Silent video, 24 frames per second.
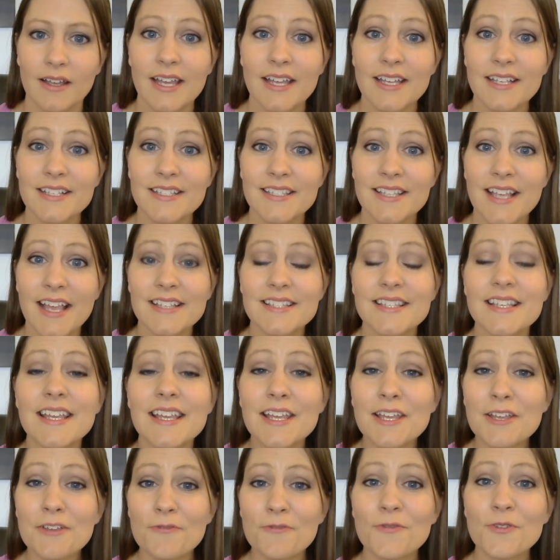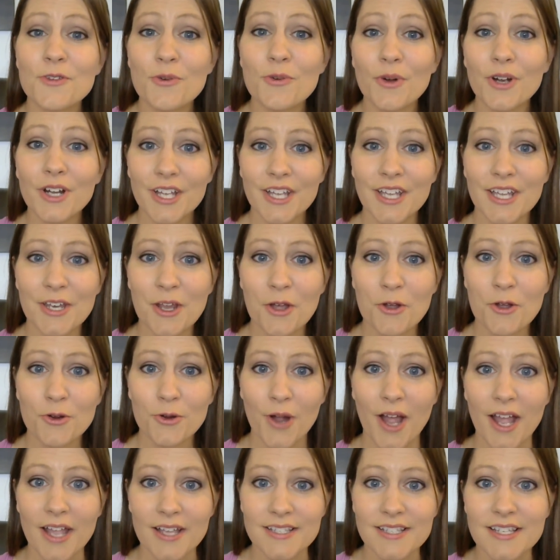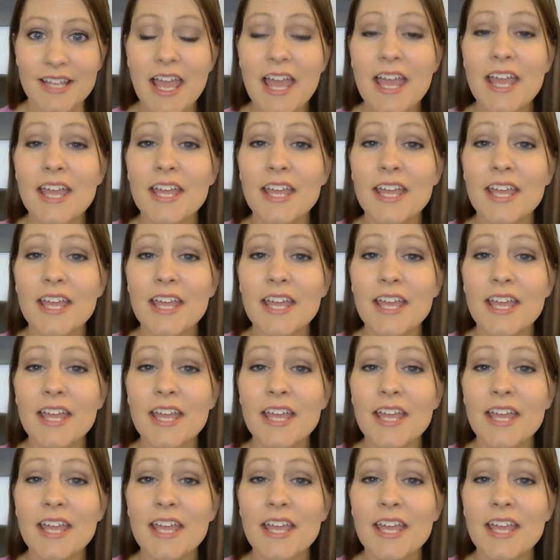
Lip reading: It says, if you are in Christ,